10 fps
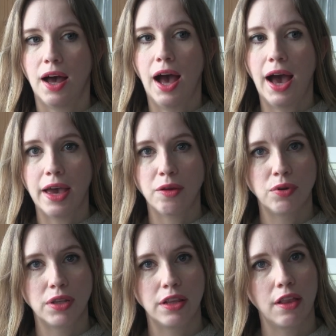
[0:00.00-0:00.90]
I
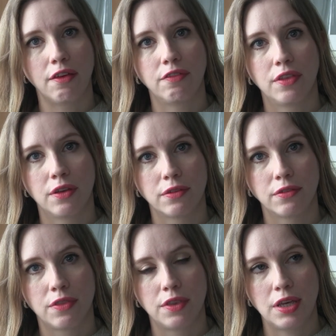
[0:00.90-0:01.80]
really love
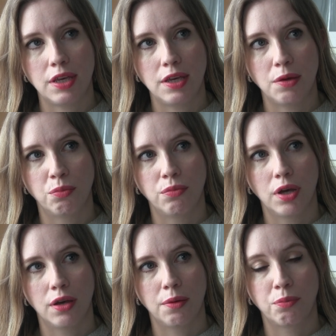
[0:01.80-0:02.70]
the
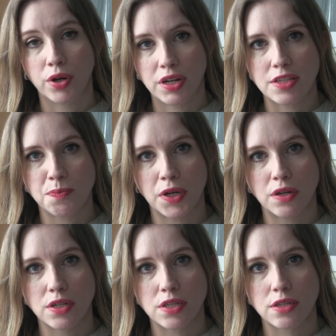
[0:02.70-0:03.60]
Britney
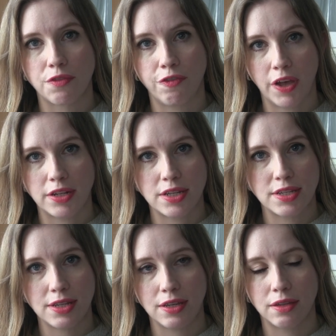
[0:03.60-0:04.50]
Spears
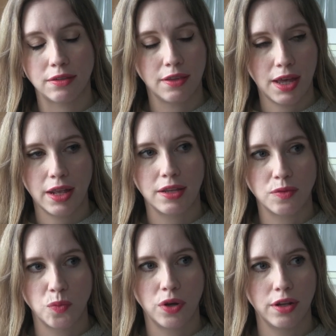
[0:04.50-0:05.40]
Fantasy. That
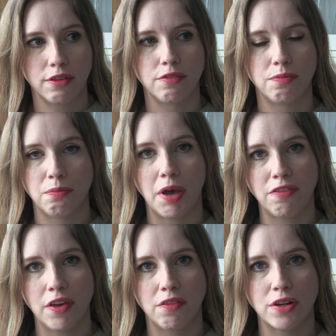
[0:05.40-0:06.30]
is one of my
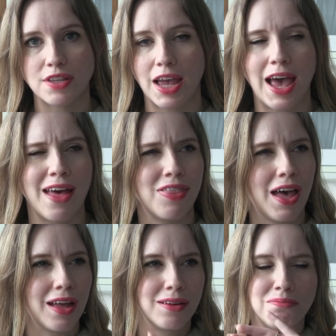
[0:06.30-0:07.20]
favorites. I had
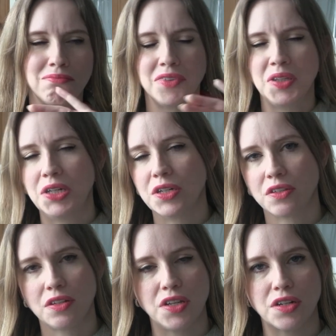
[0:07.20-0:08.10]
that
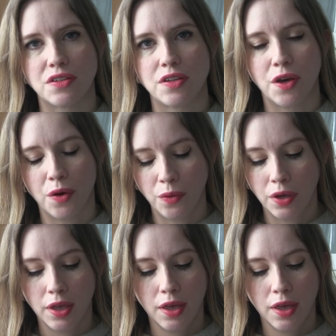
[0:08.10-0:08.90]
years and years ago.